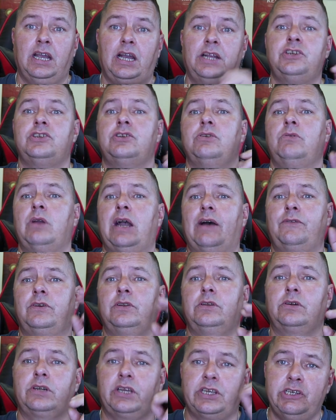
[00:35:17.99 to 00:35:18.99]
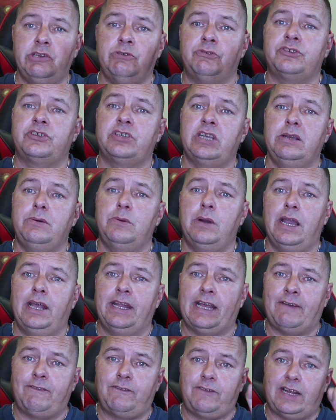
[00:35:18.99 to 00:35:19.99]
and you have a look and you see
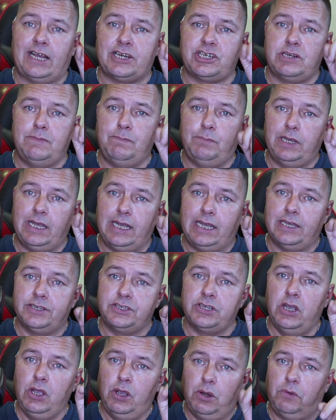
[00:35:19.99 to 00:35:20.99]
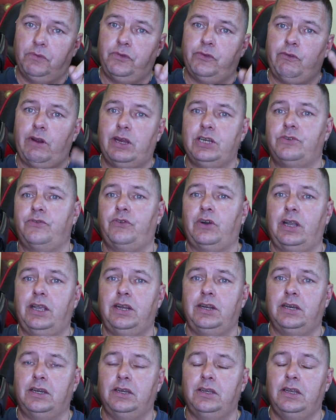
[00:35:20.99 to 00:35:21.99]
where that flashing ping is of the
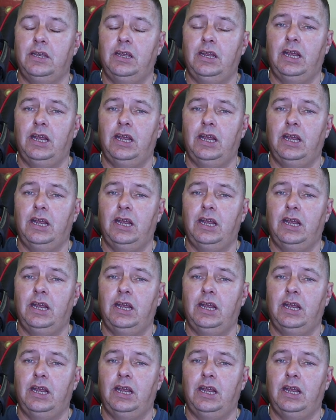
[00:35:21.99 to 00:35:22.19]
rangefinder,